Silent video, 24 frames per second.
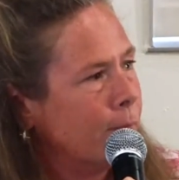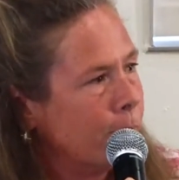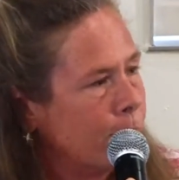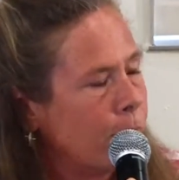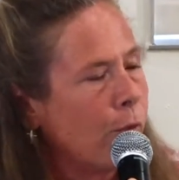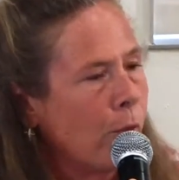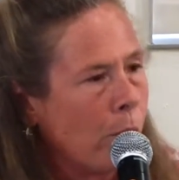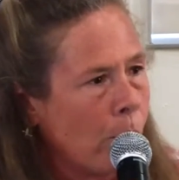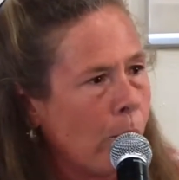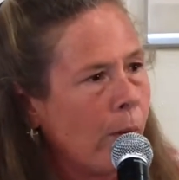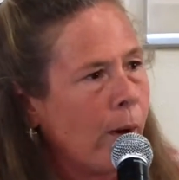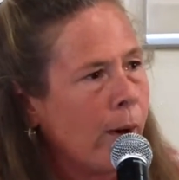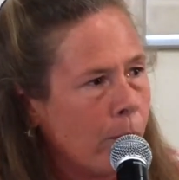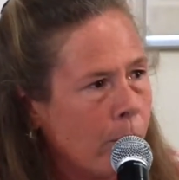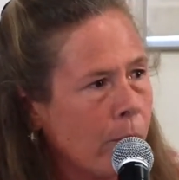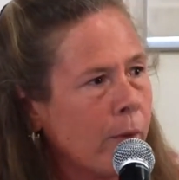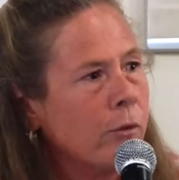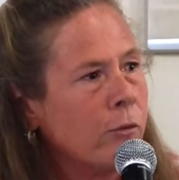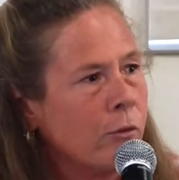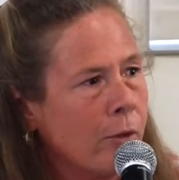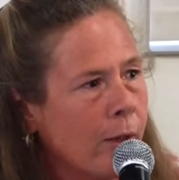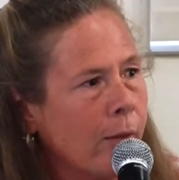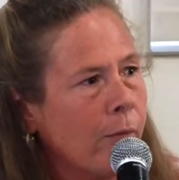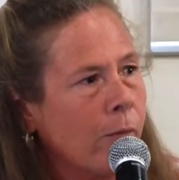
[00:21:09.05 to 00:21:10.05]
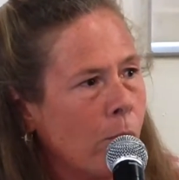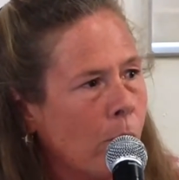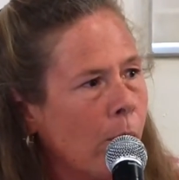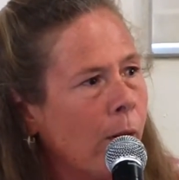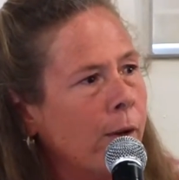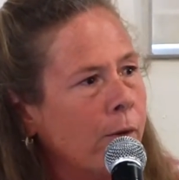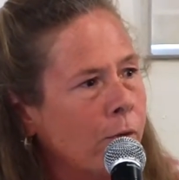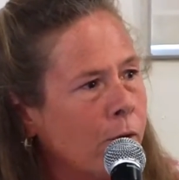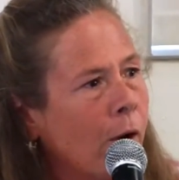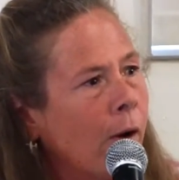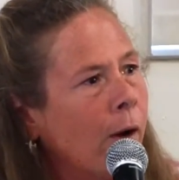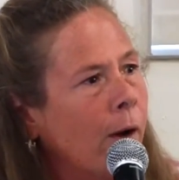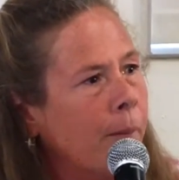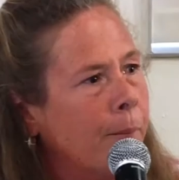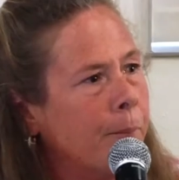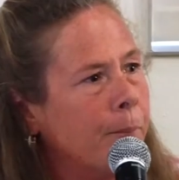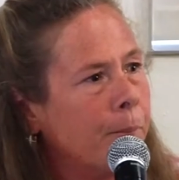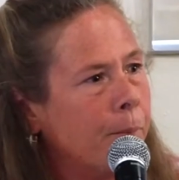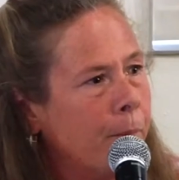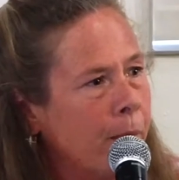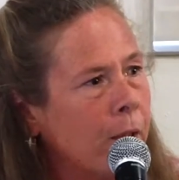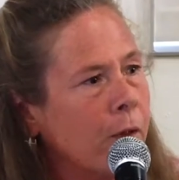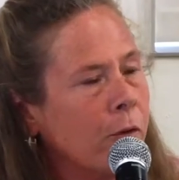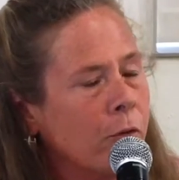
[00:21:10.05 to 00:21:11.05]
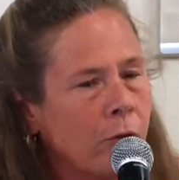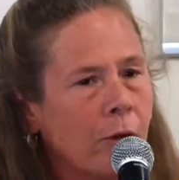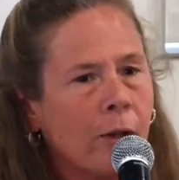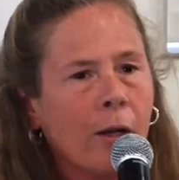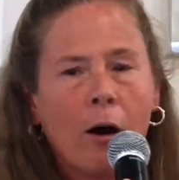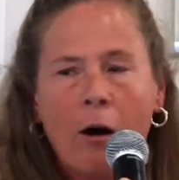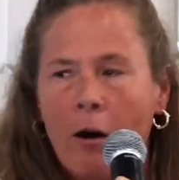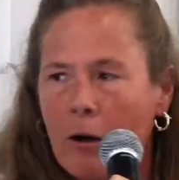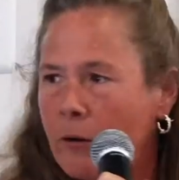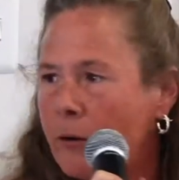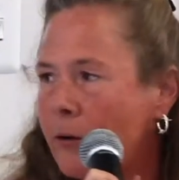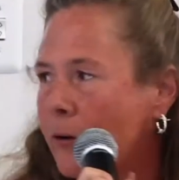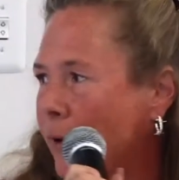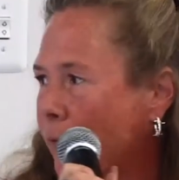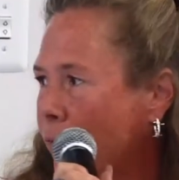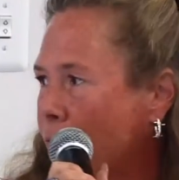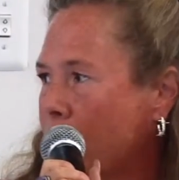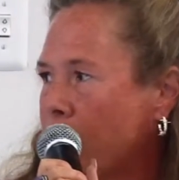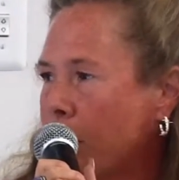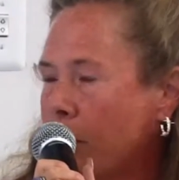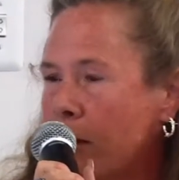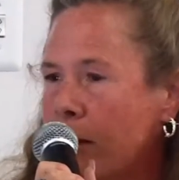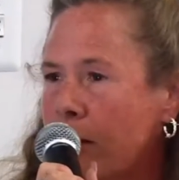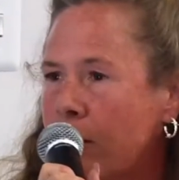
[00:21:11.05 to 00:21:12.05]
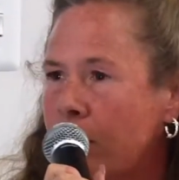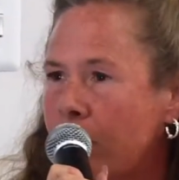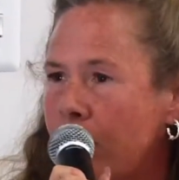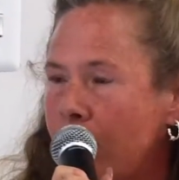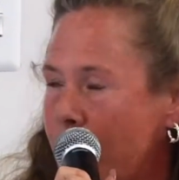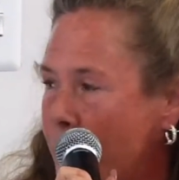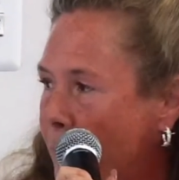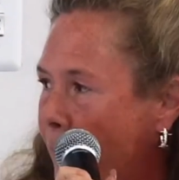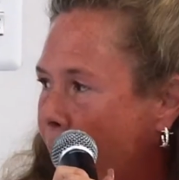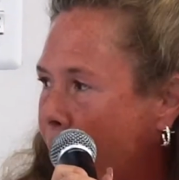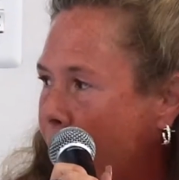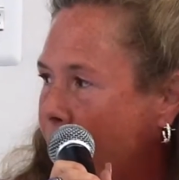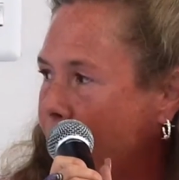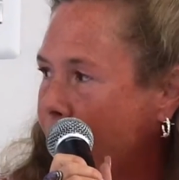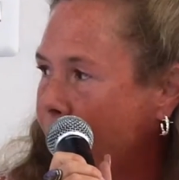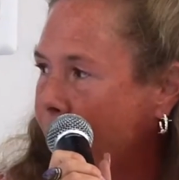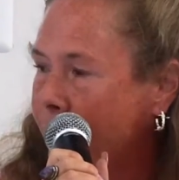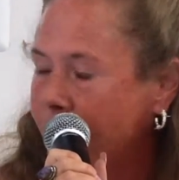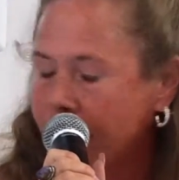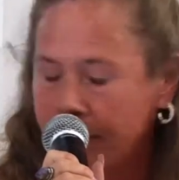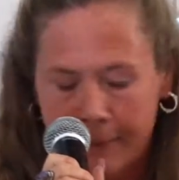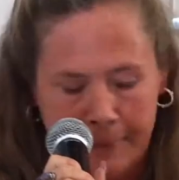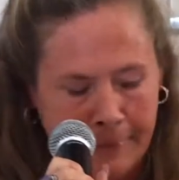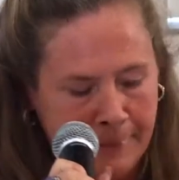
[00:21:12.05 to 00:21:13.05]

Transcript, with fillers: for the right reason at the right time because it honored everybody's humanity.